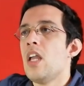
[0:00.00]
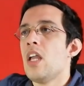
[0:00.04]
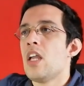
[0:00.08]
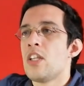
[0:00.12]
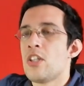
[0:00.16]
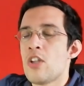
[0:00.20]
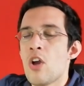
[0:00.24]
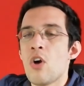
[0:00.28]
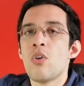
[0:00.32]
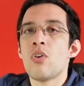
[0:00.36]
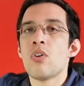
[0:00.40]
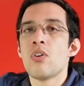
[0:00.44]

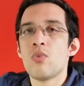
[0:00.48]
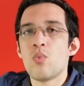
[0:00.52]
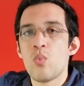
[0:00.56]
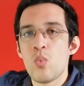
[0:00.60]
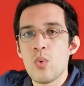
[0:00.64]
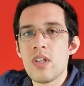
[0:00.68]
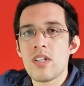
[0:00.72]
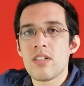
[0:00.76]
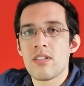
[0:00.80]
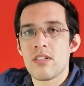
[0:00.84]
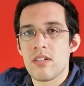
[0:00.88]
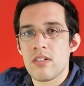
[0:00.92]
young
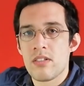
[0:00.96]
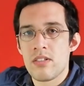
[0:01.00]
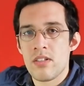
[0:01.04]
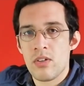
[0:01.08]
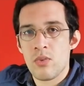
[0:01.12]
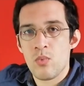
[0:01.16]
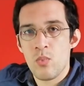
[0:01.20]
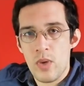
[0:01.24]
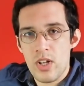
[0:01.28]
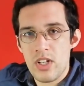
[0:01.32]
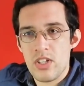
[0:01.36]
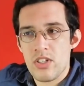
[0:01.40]
wizards
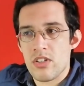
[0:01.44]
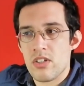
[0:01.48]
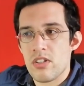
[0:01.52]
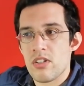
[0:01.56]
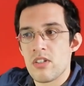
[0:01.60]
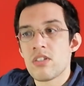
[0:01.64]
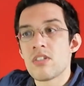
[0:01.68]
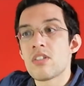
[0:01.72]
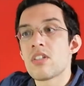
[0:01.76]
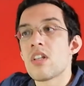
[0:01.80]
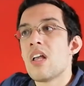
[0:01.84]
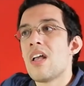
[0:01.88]
and
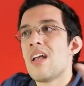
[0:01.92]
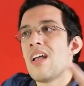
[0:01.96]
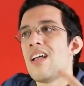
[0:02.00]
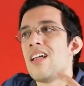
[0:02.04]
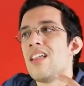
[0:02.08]
witches